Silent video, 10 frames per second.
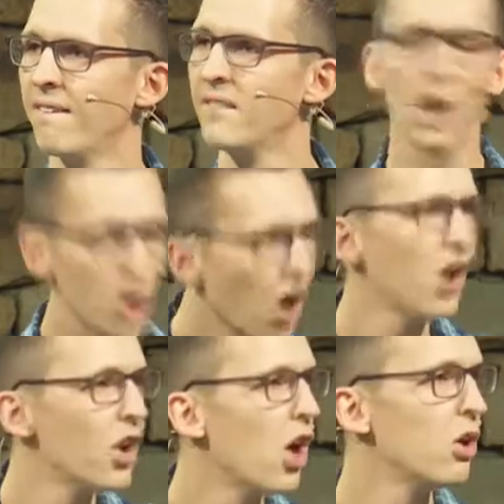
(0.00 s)
Now,
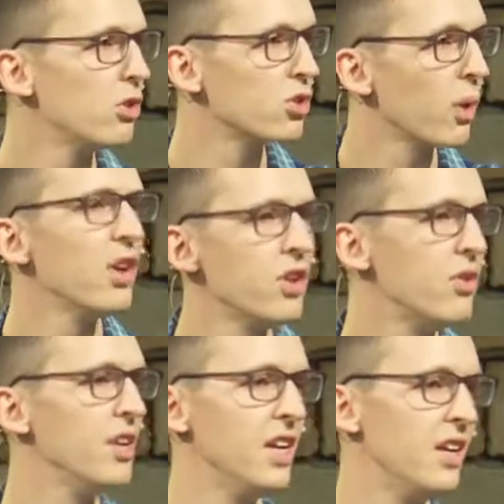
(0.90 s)
God knows what you
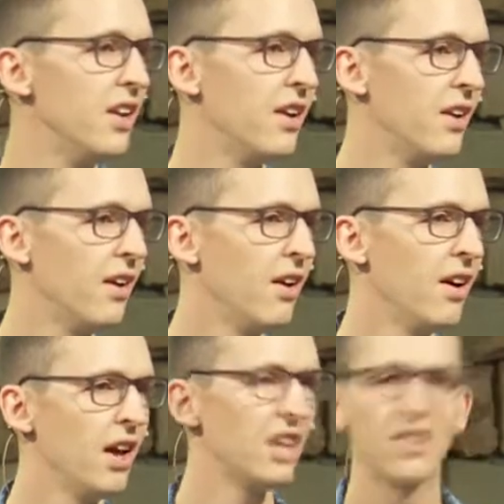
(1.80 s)
need.
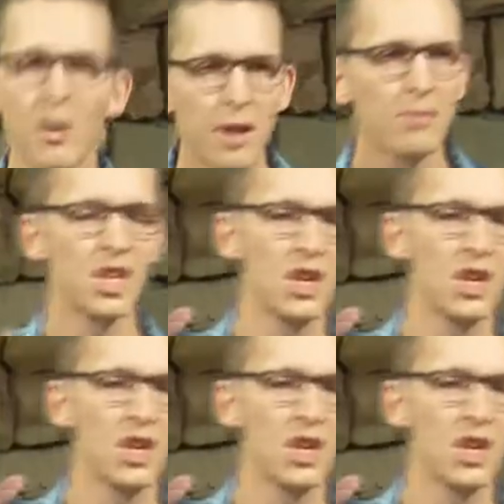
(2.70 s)
And sometimes He